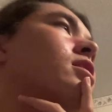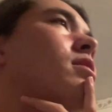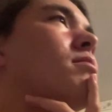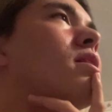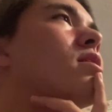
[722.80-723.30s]

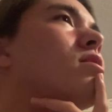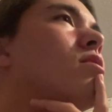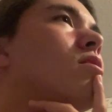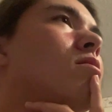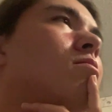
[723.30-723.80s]
Came back
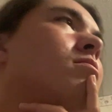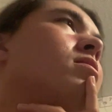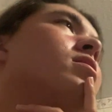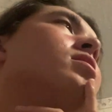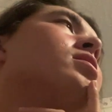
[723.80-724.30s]
home,
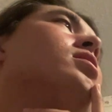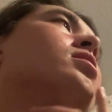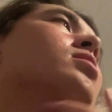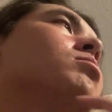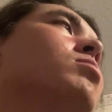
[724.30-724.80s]

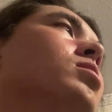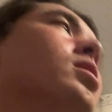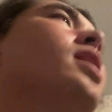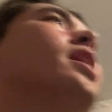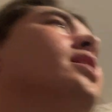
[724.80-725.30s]

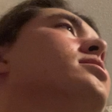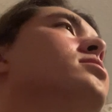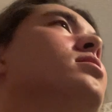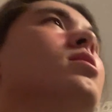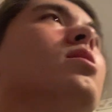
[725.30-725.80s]

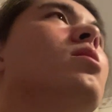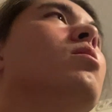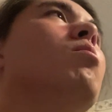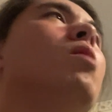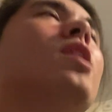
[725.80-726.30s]
relaxed,
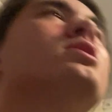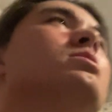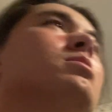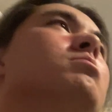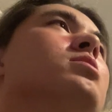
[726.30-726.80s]
watched
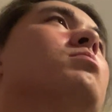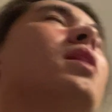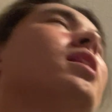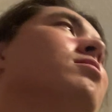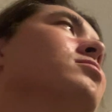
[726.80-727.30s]
some
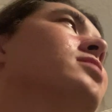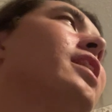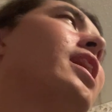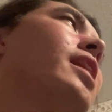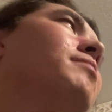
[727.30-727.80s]
Spinal
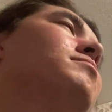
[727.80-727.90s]
Tap,